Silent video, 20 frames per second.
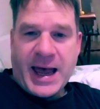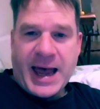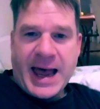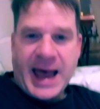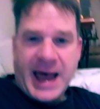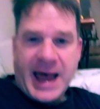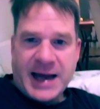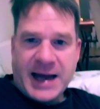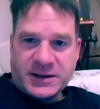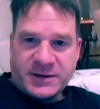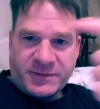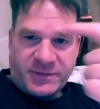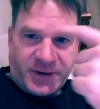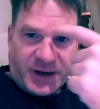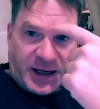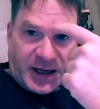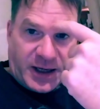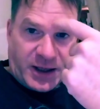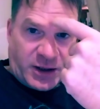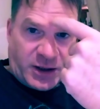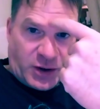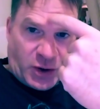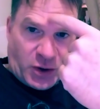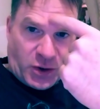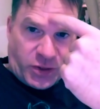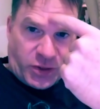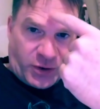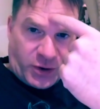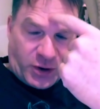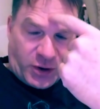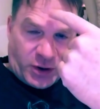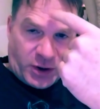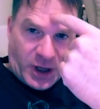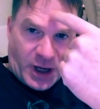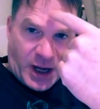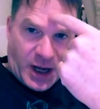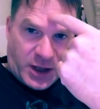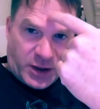activating your third eye,